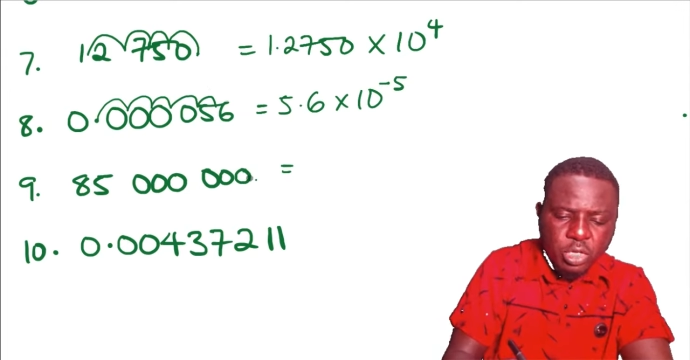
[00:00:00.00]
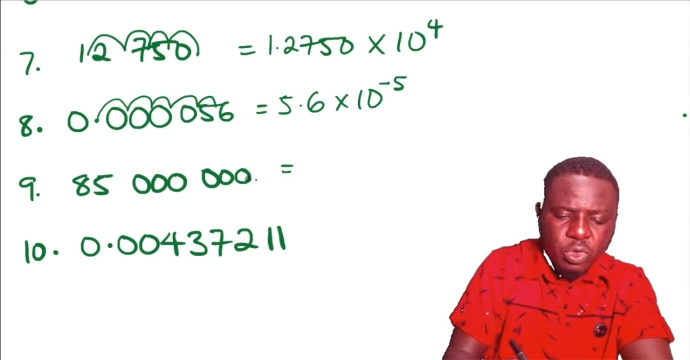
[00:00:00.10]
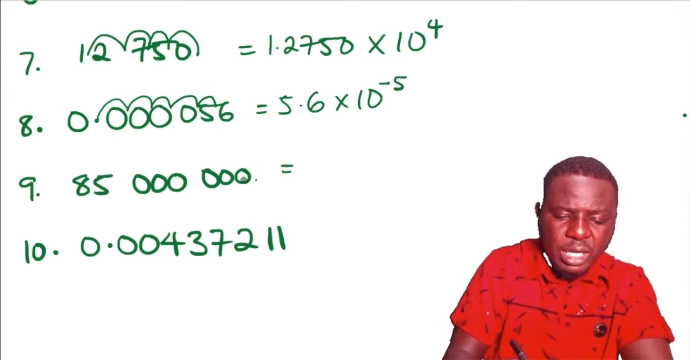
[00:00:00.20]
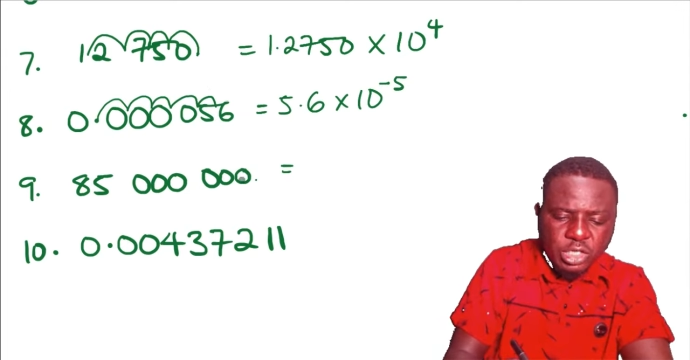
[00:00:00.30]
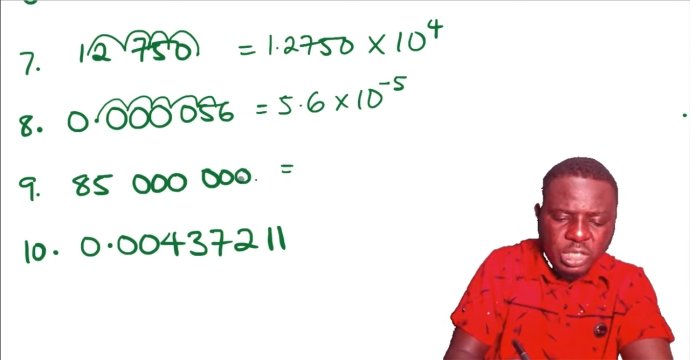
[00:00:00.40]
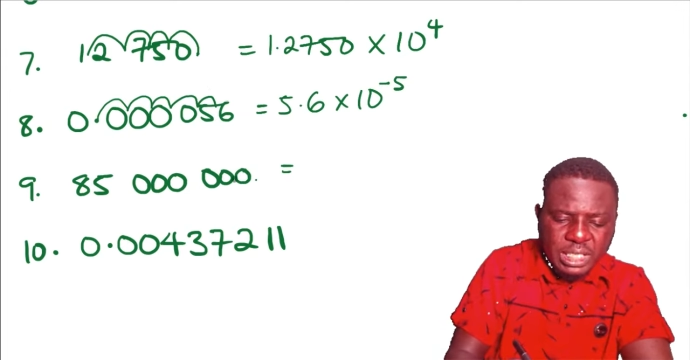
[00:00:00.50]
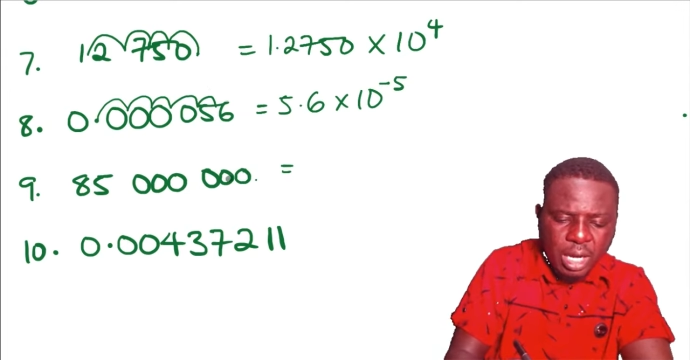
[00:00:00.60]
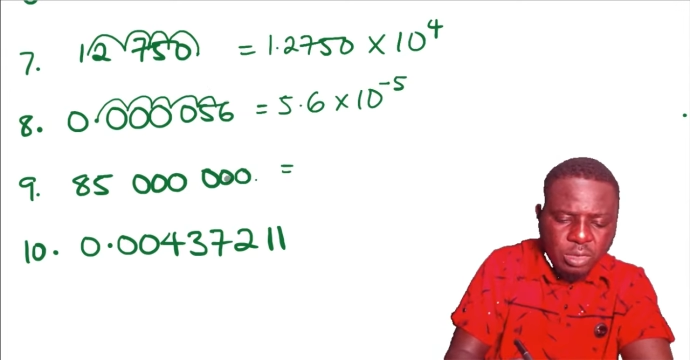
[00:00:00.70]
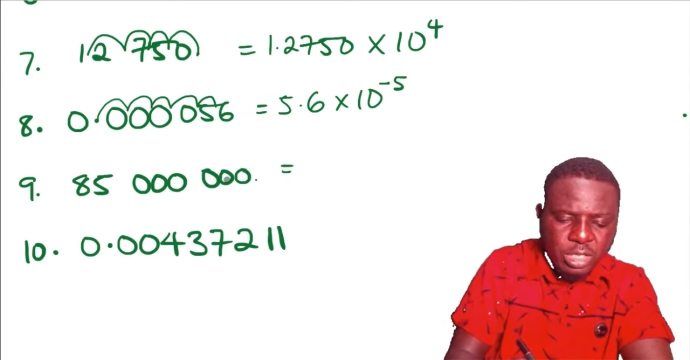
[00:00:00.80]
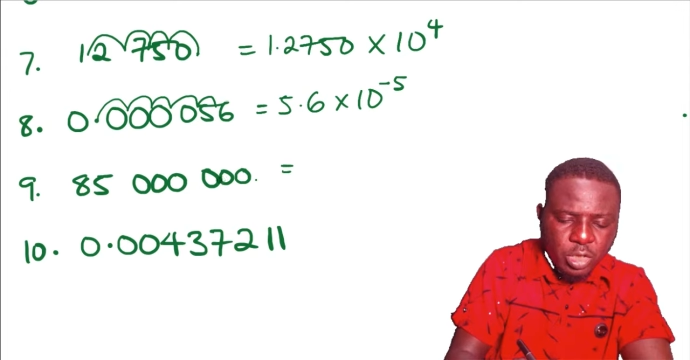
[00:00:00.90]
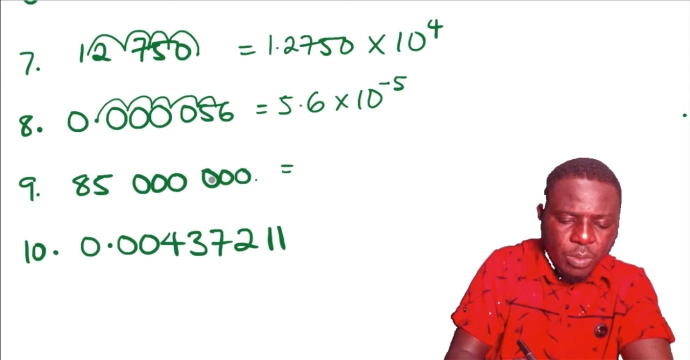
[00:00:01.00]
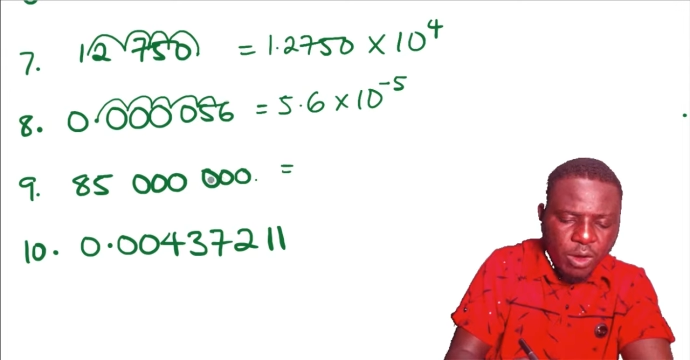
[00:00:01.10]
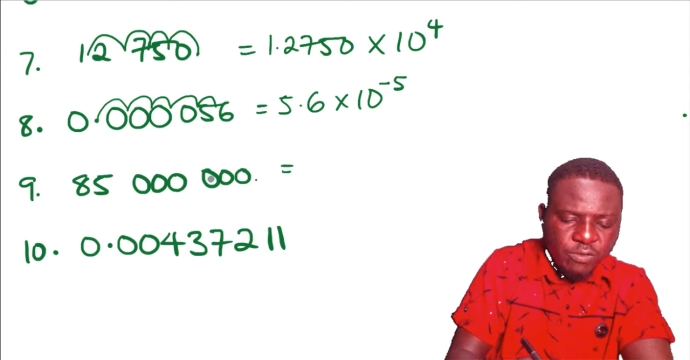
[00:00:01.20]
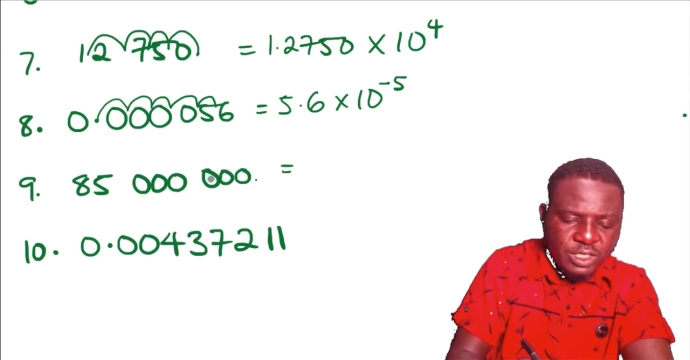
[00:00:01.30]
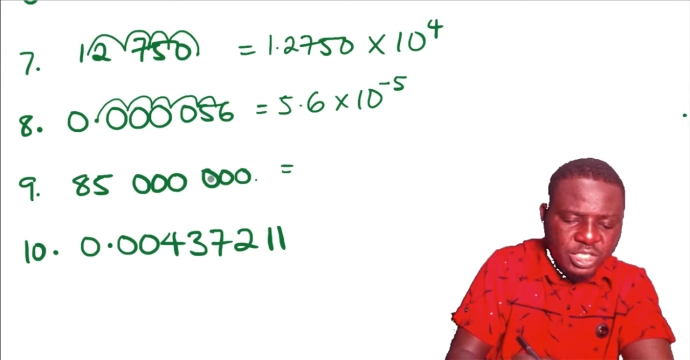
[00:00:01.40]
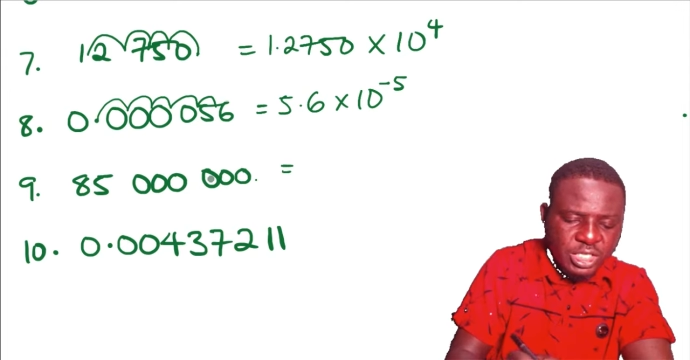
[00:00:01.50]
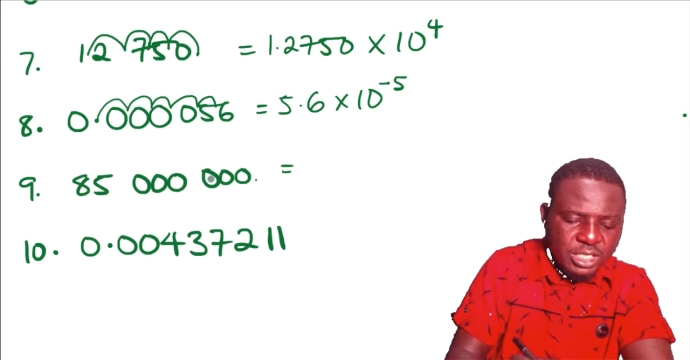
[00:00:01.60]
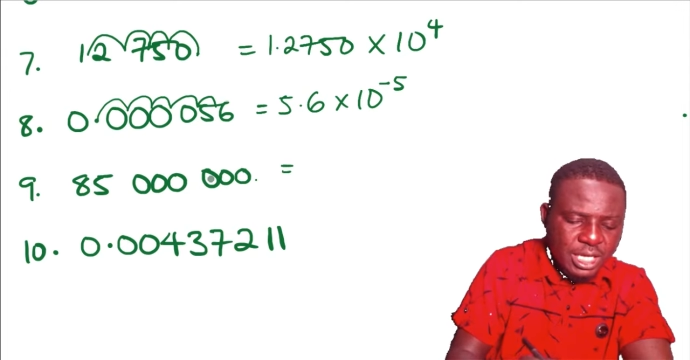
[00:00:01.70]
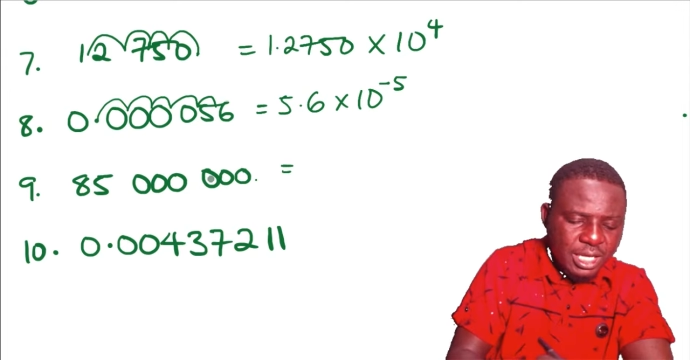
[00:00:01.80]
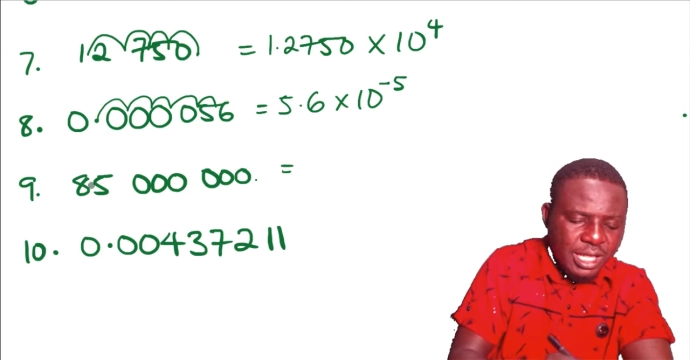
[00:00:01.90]
you can just count the number of
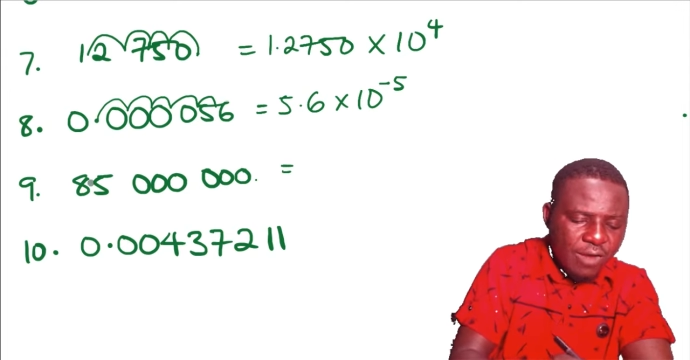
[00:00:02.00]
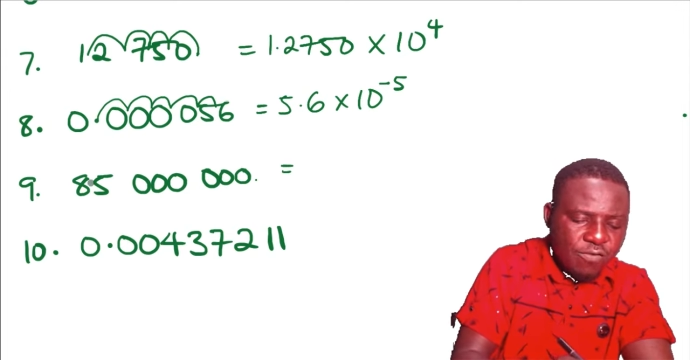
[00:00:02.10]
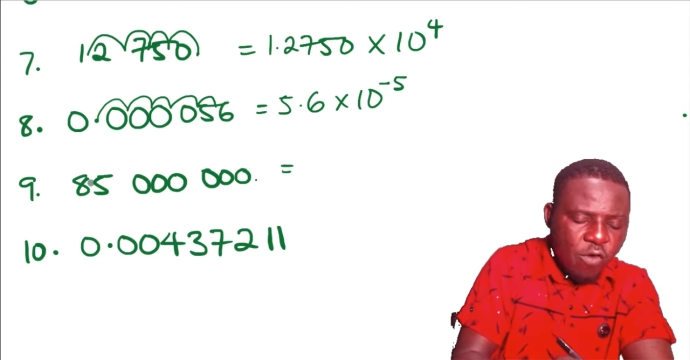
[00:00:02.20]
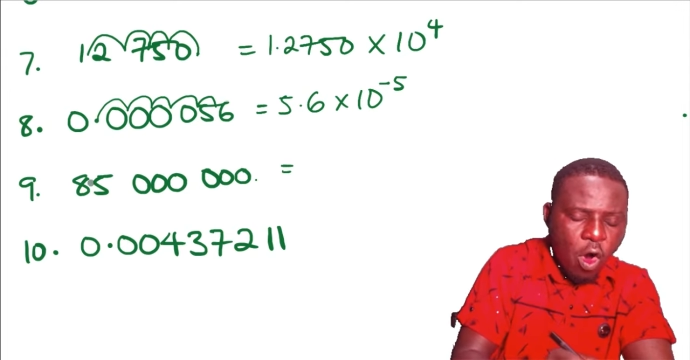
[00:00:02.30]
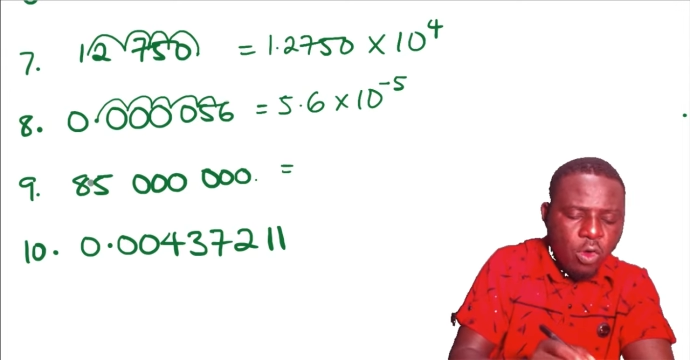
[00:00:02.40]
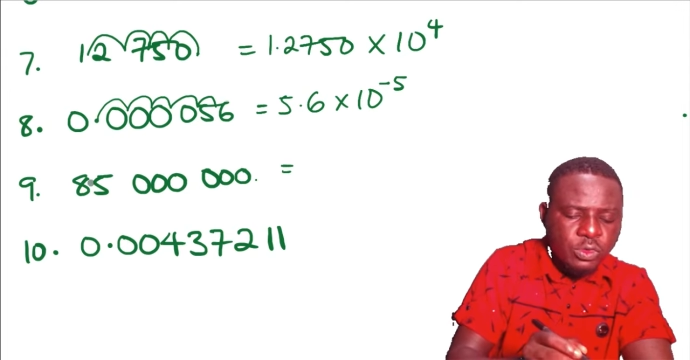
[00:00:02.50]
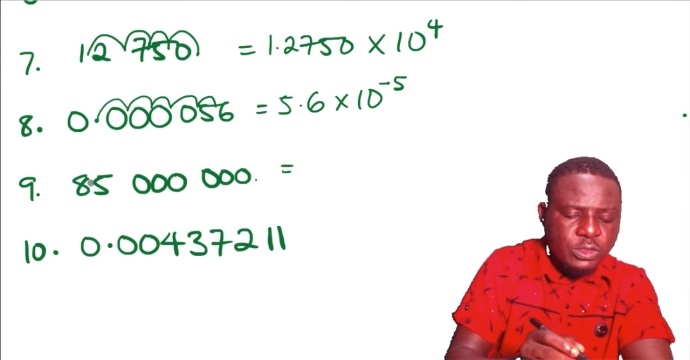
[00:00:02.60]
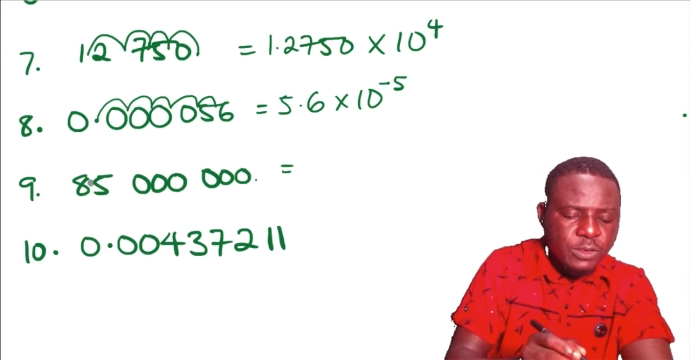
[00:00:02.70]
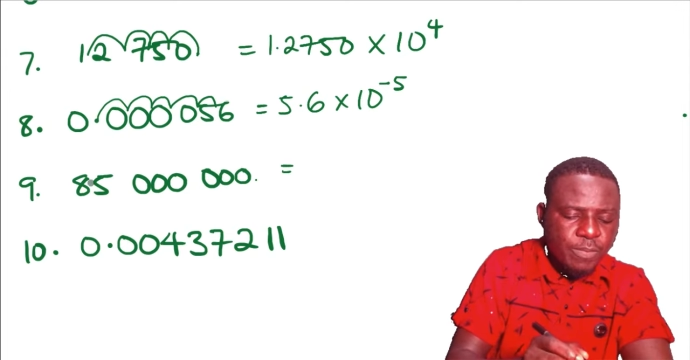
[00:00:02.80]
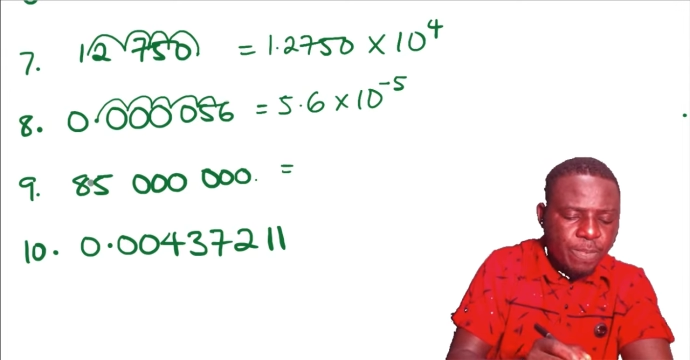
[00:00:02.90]
digits that falls